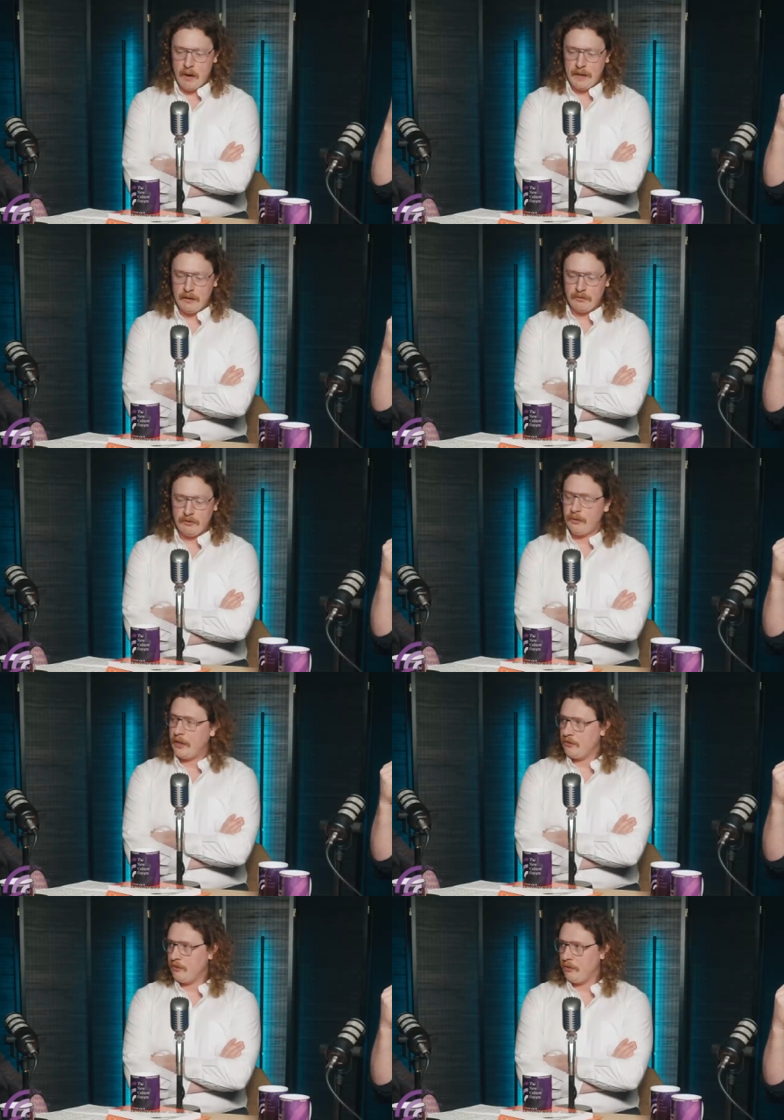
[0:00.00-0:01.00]
about two
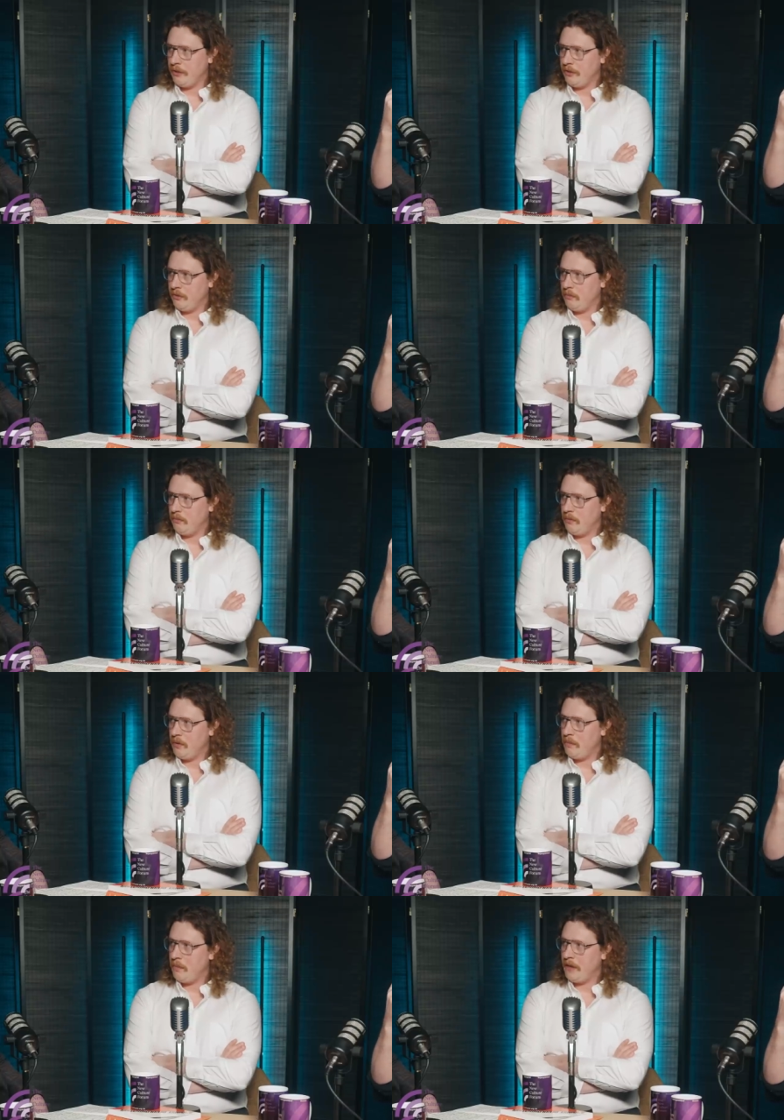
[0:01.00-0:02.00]
nation Toryism.
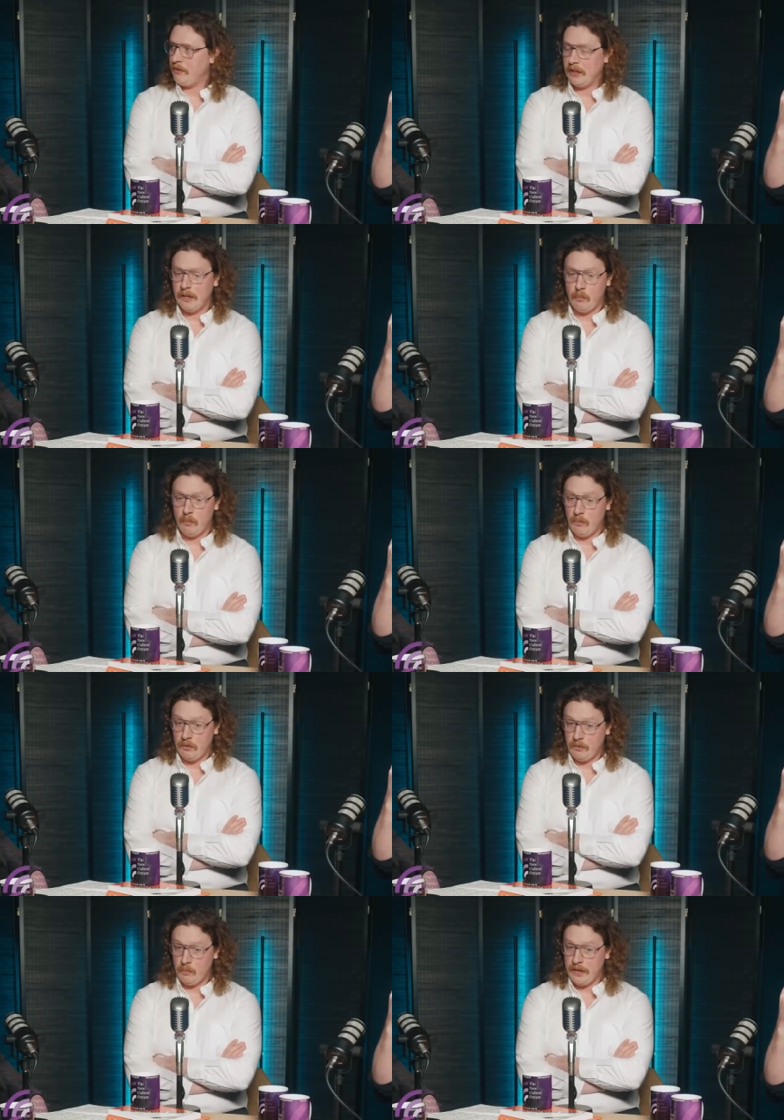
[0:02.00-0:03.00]
That basically
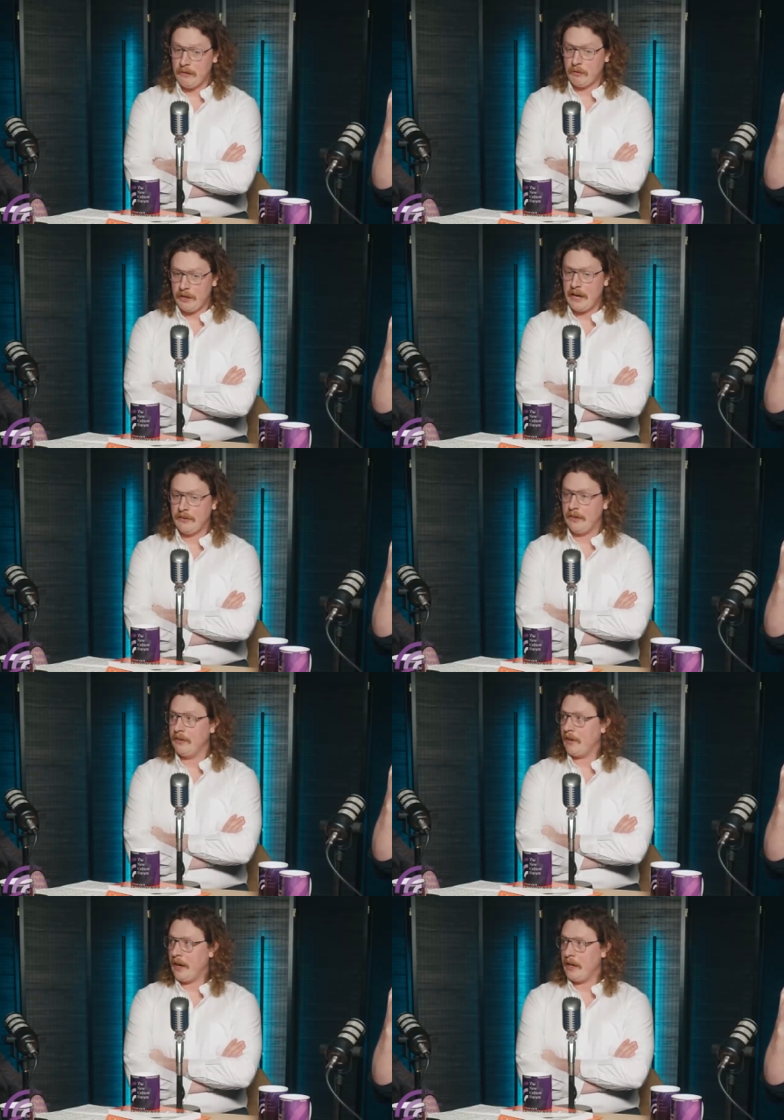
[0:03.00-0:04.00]
we have
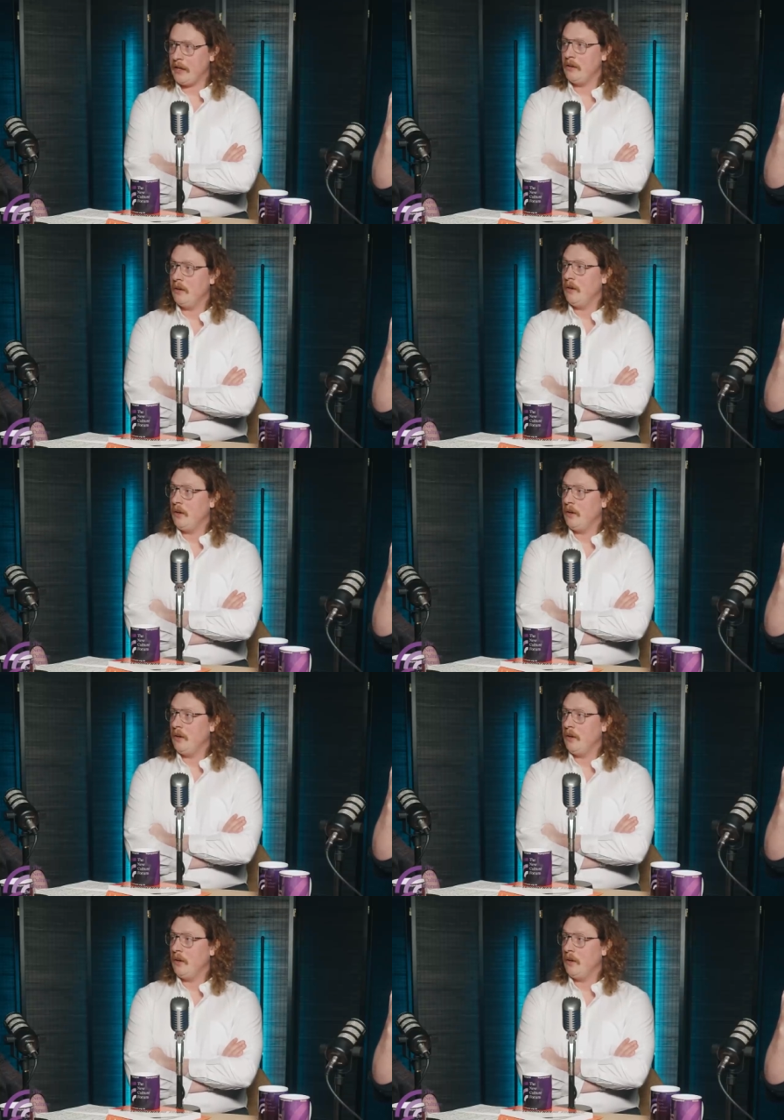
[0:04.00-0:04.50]
created a mm-hmm.